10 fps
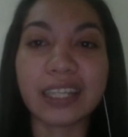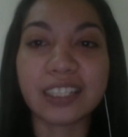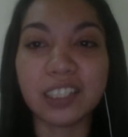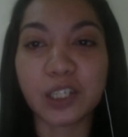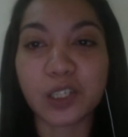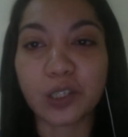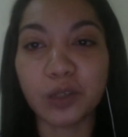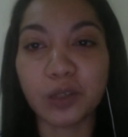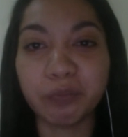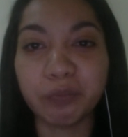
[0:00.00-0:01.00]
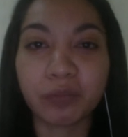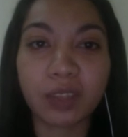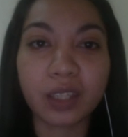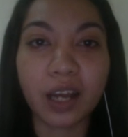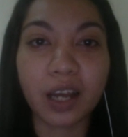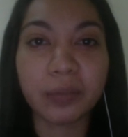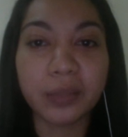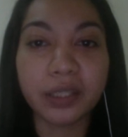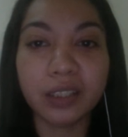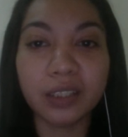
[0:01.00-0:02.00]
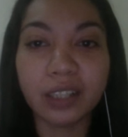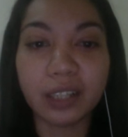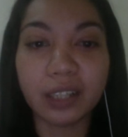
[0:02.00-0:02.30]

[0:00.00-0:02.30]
last year. So I'll be